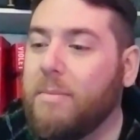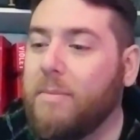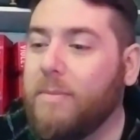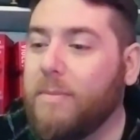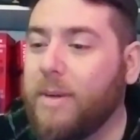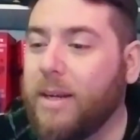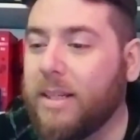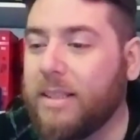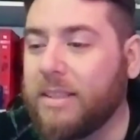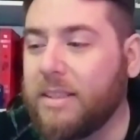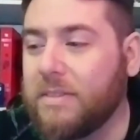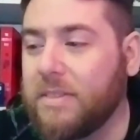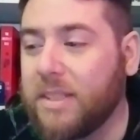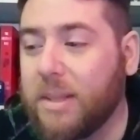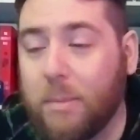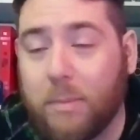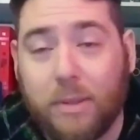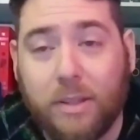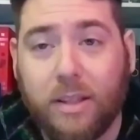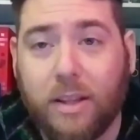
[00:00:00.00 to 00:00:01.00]
because if
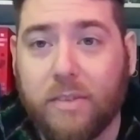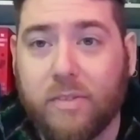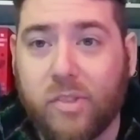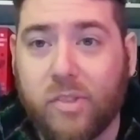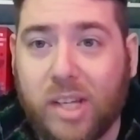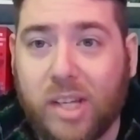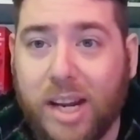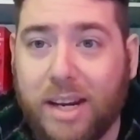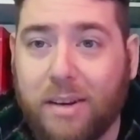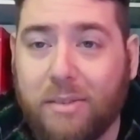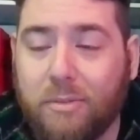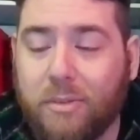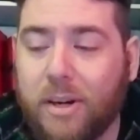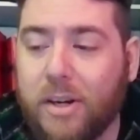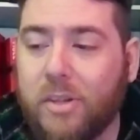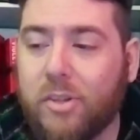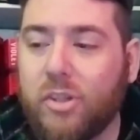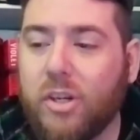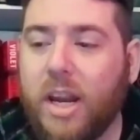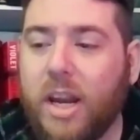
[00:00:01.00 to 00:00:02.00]
someone loves Tana
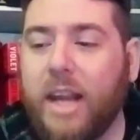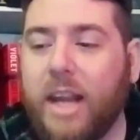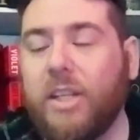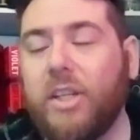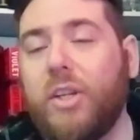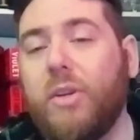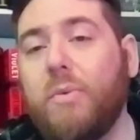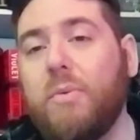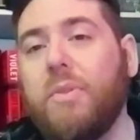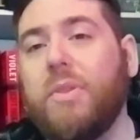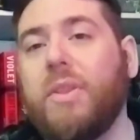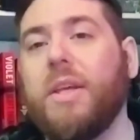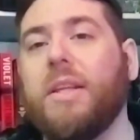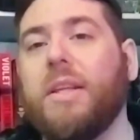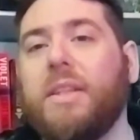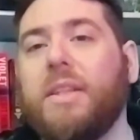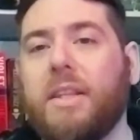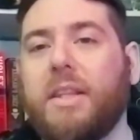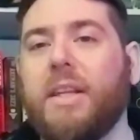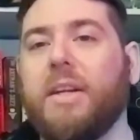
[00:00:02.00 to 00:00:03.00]
French and you
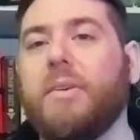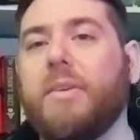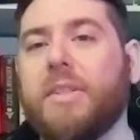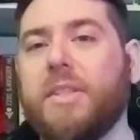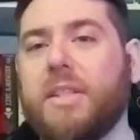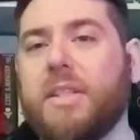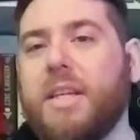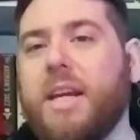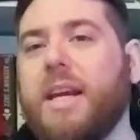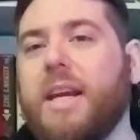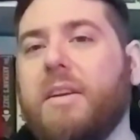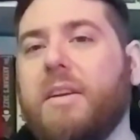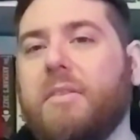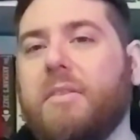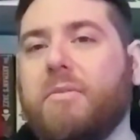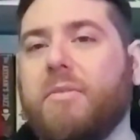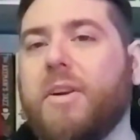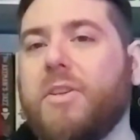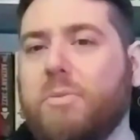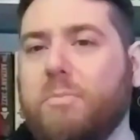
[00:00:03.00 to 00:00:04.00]
think that there is a Tana
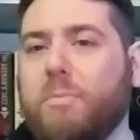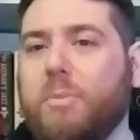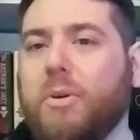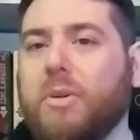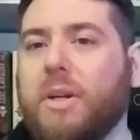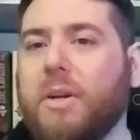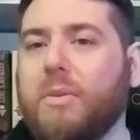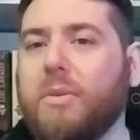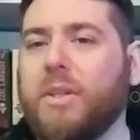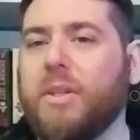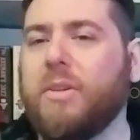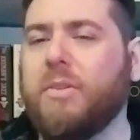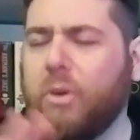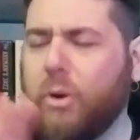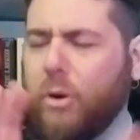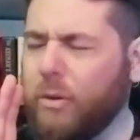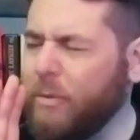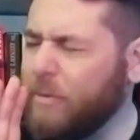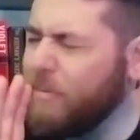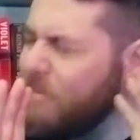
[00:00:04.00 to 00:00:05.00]
French book out there,
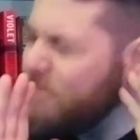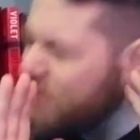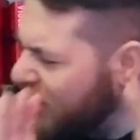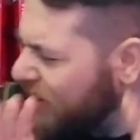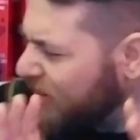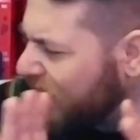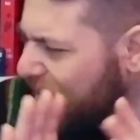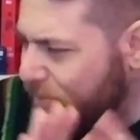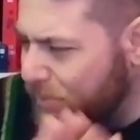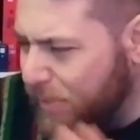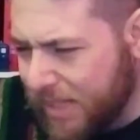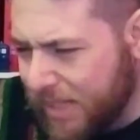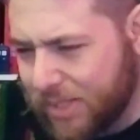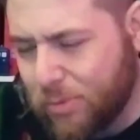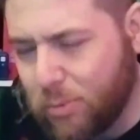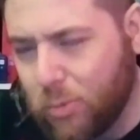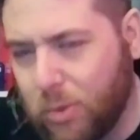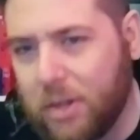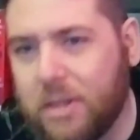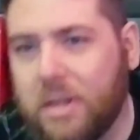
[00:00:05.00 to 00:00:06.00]
her very
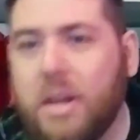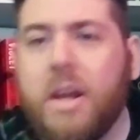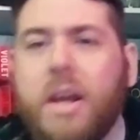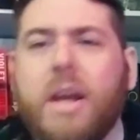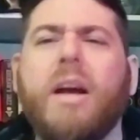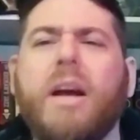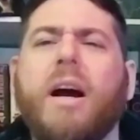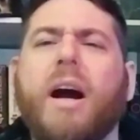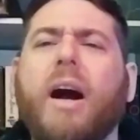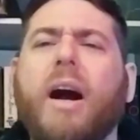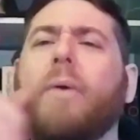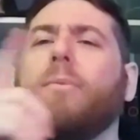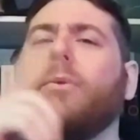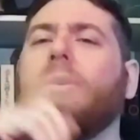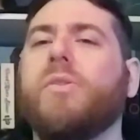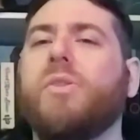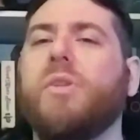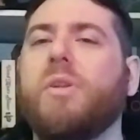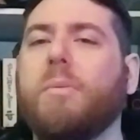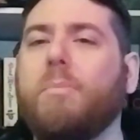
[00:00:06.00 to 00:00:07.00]
best one, I
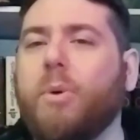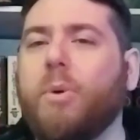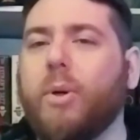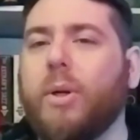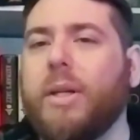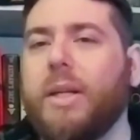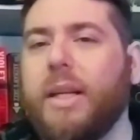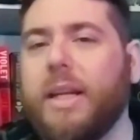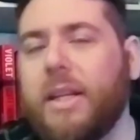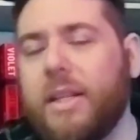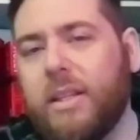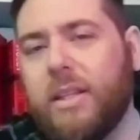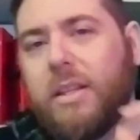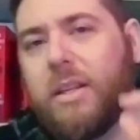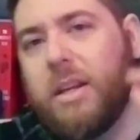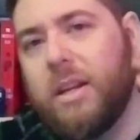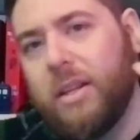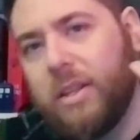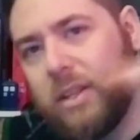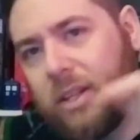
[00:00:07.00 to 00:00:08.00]
want you to put it
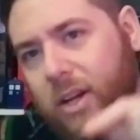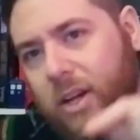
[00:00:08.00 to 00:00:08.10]
in the